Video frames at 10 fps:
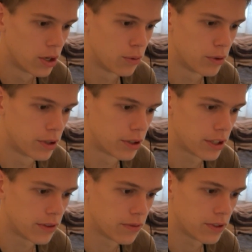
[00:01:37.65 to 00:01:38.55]
where
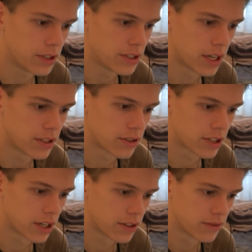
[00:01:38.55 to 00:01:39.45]
if these knights are
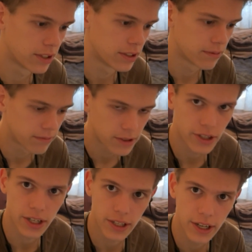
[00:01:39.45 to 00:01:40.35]
kind of like
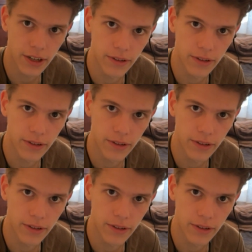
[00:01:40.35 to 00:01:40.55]
sitting there,